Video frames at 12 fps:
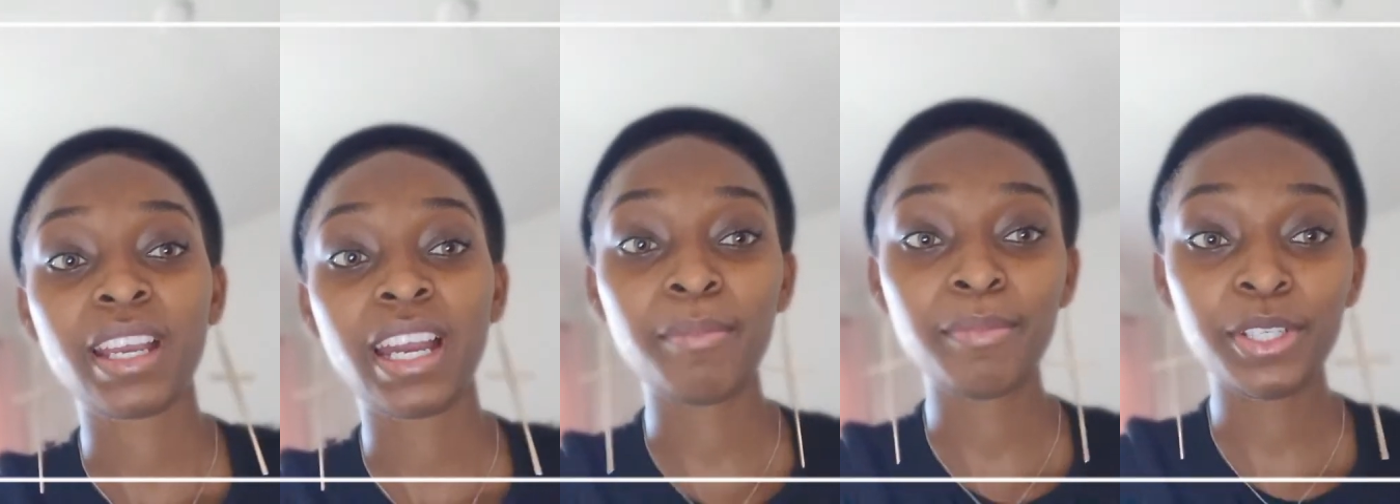
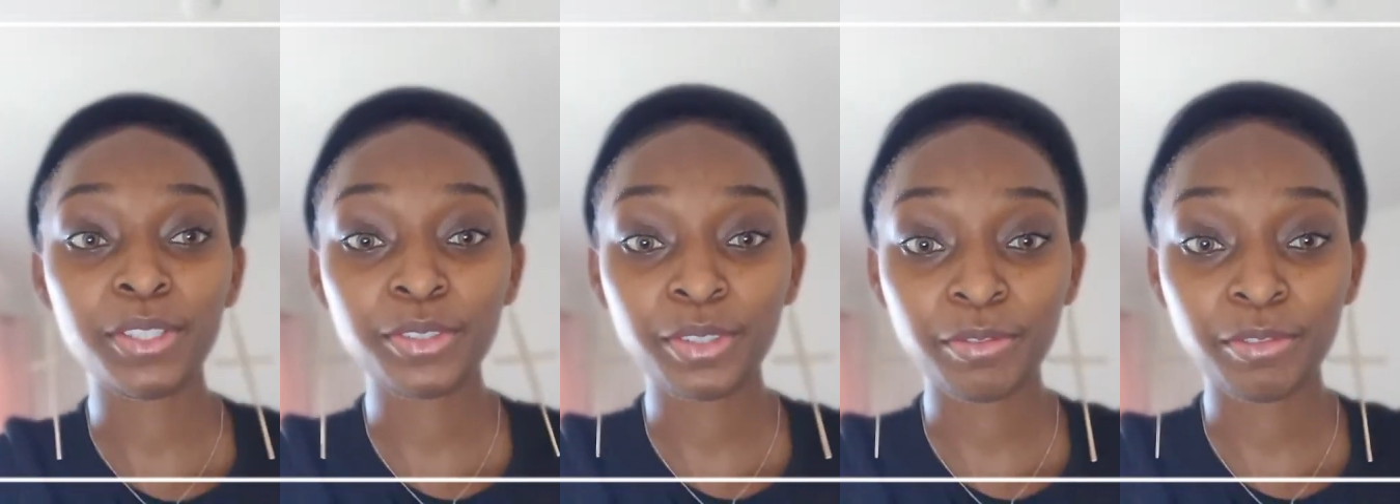I made
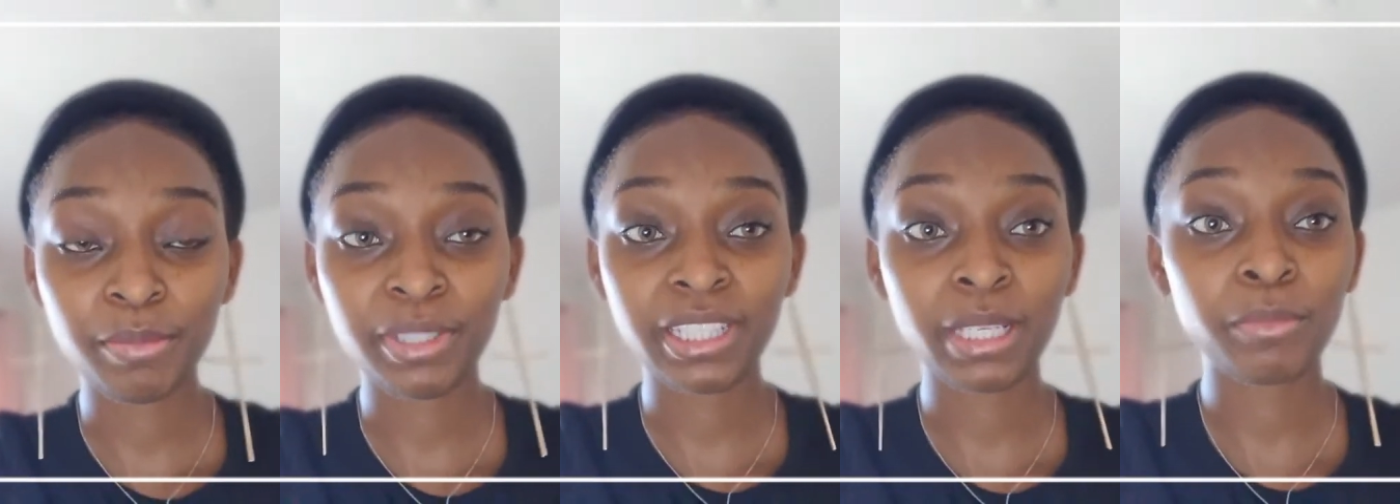use of
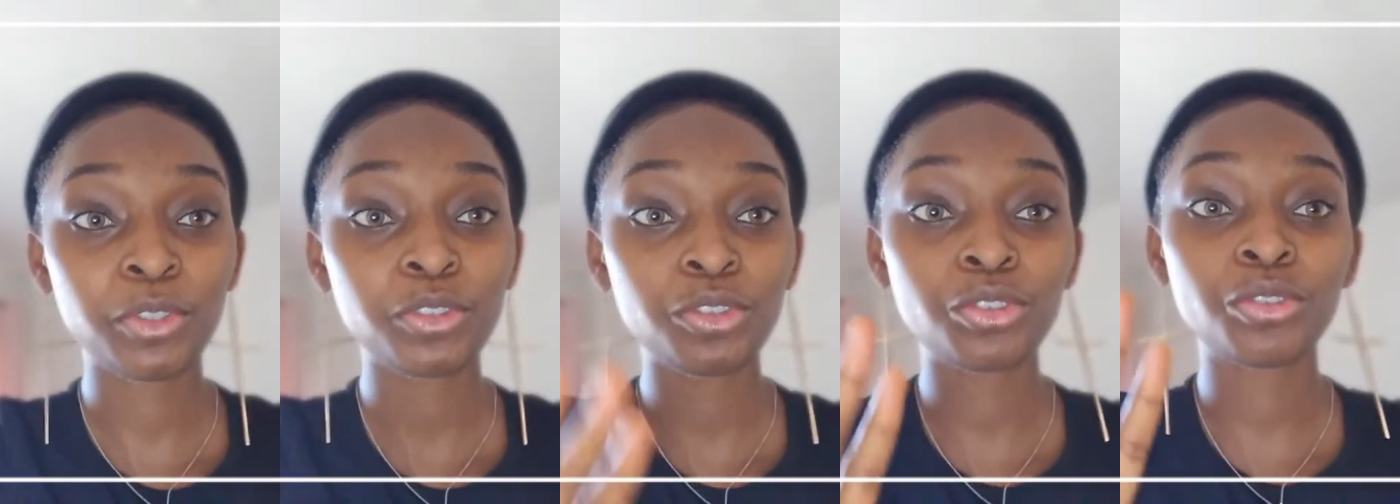Remita. I'm going
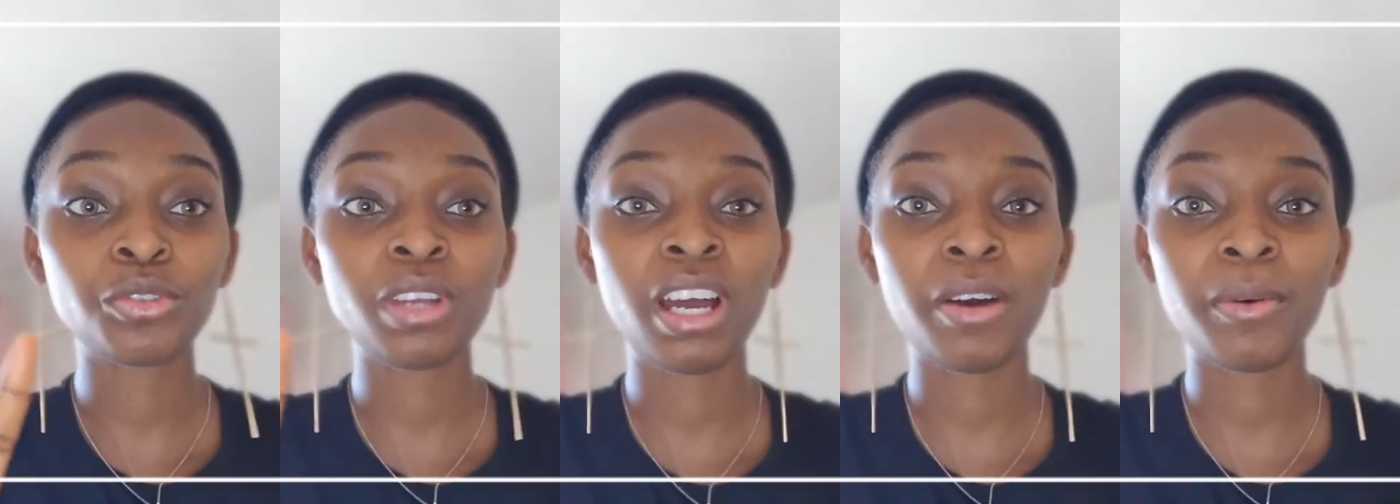to show
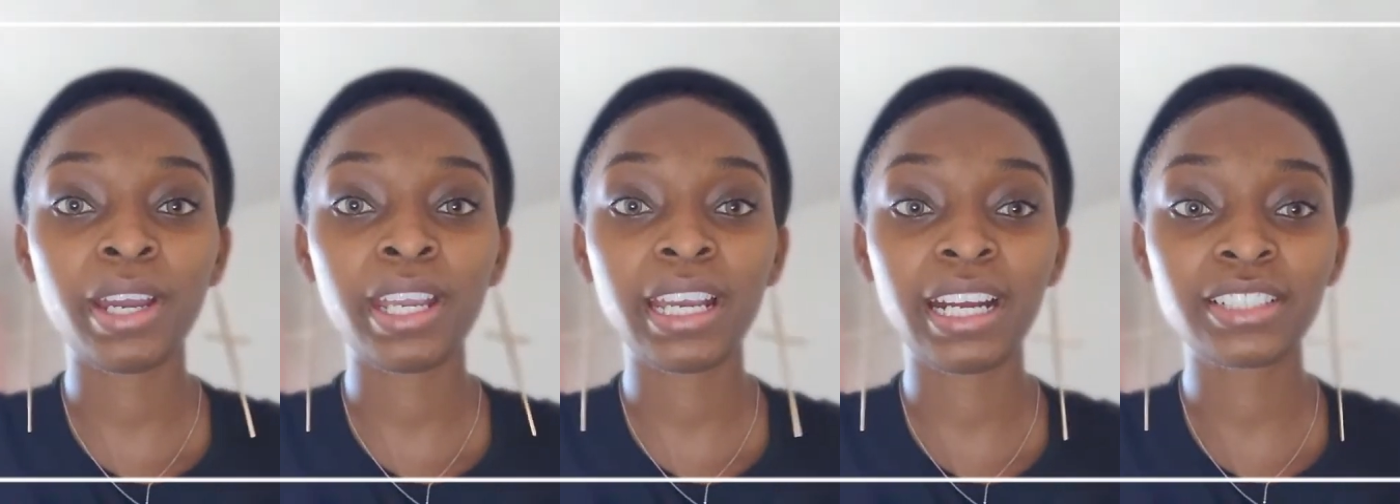you how
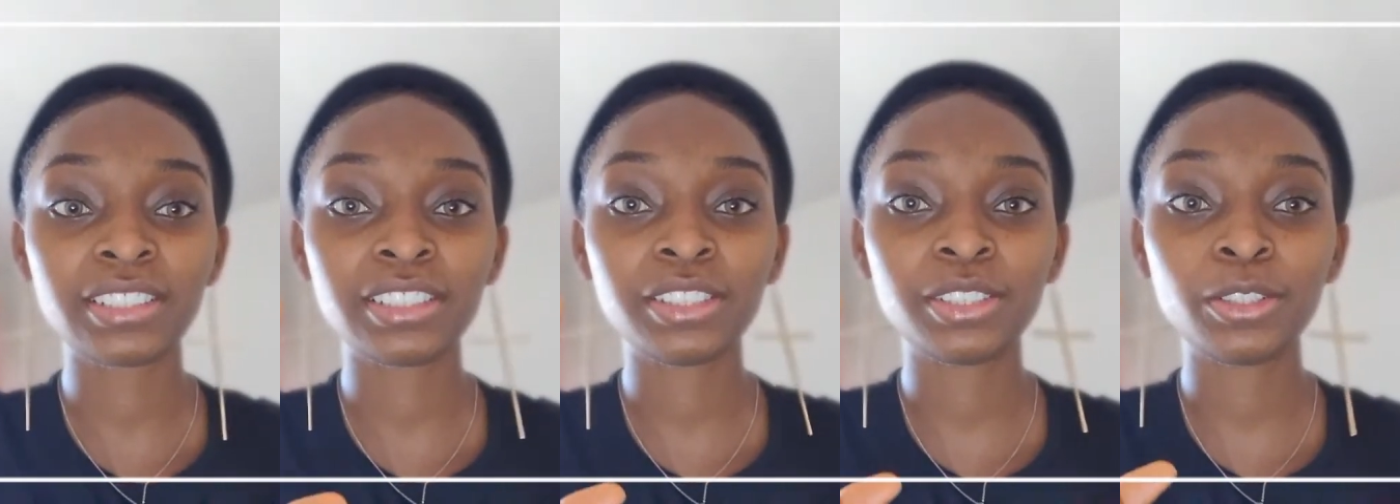I
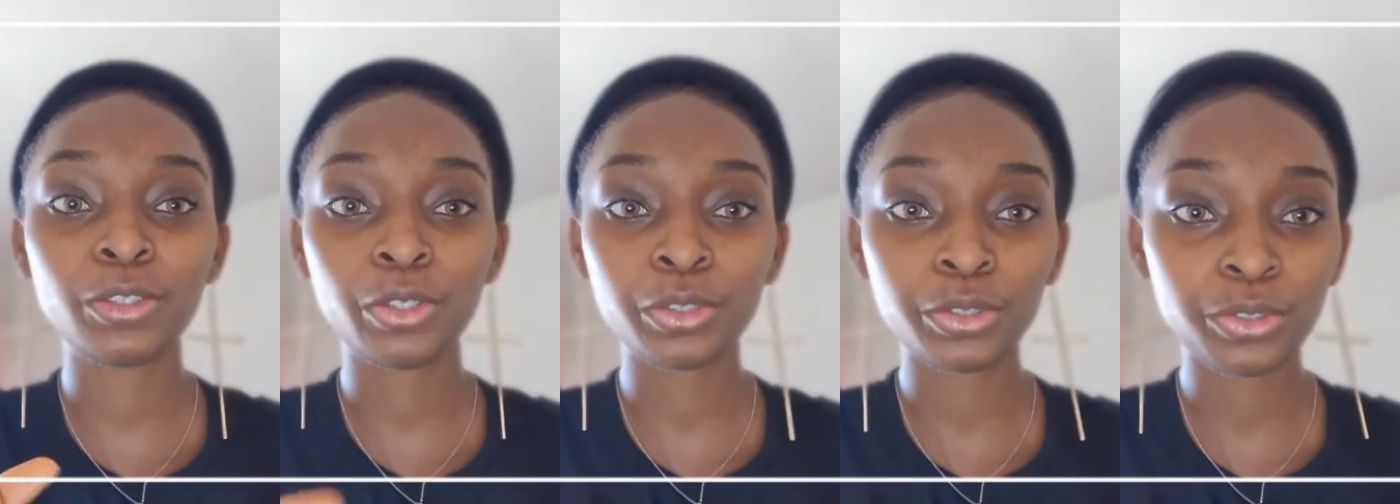actually
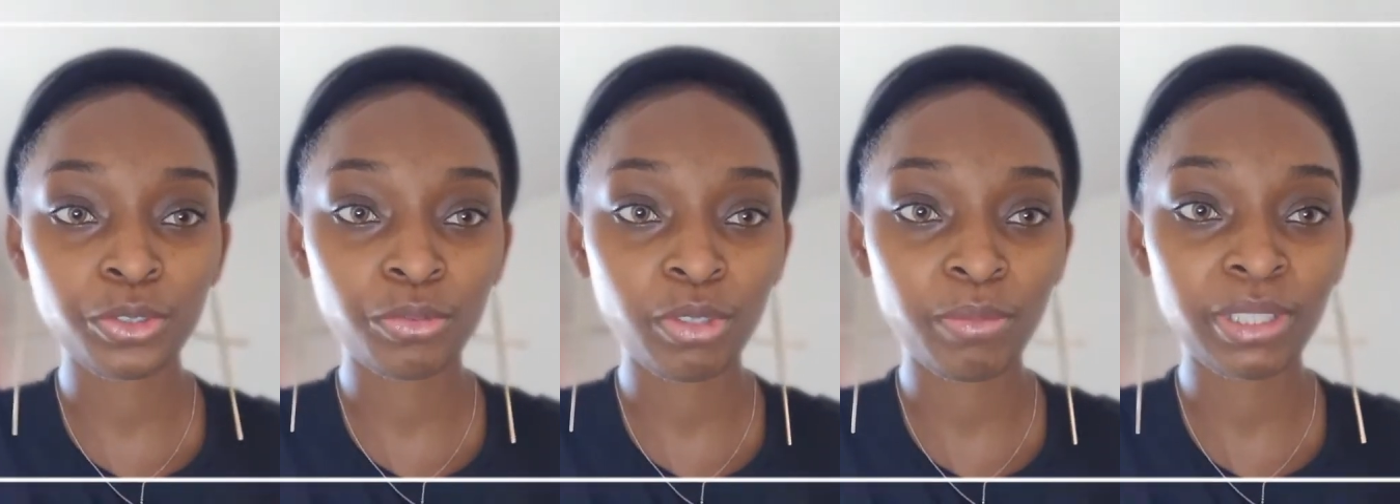logged onto
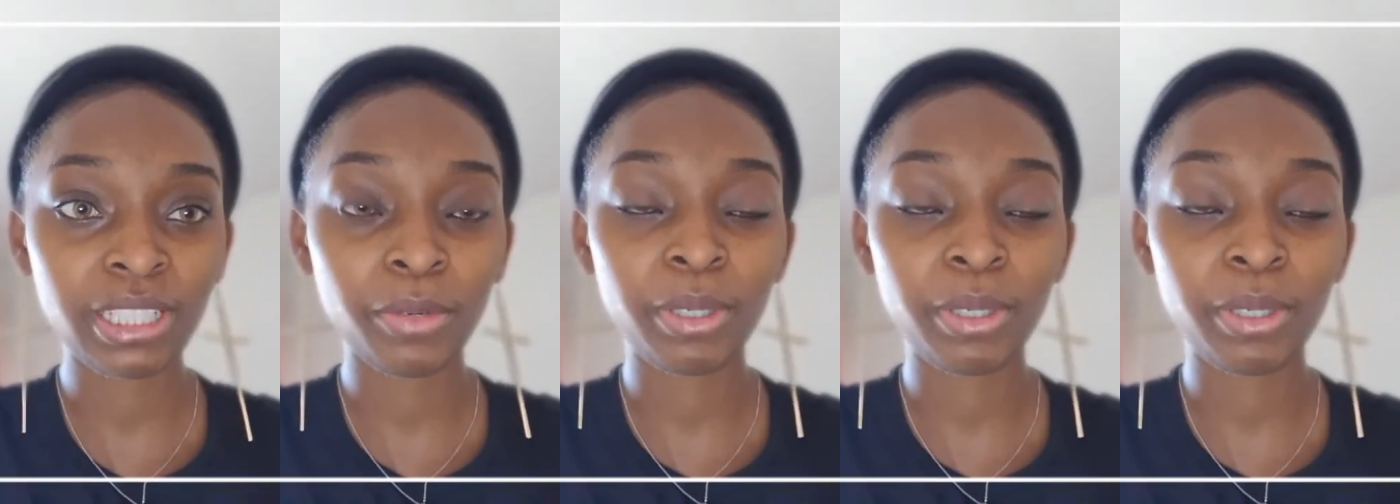the Remita